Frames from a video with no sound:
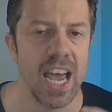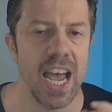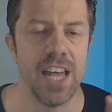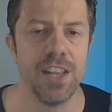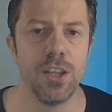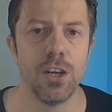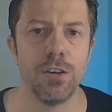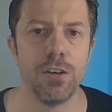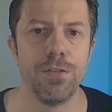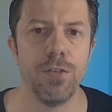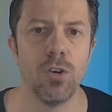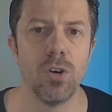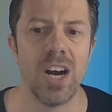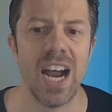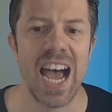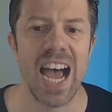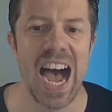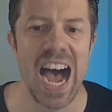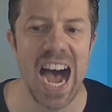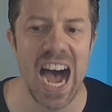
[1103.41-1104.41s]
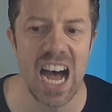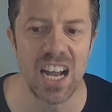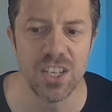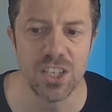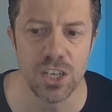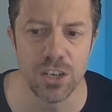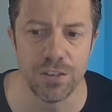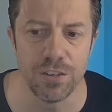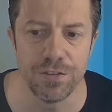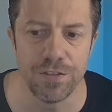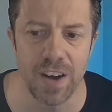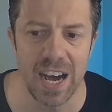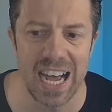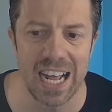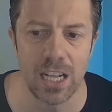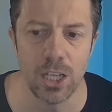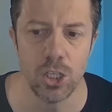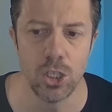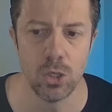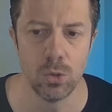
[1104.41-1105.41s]
and therefore
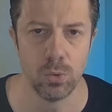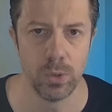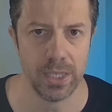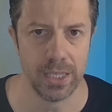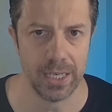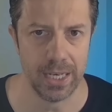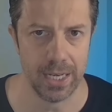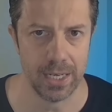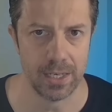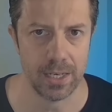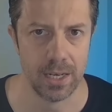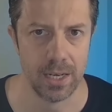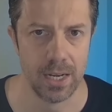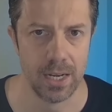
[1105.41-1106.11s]
undervaluing it.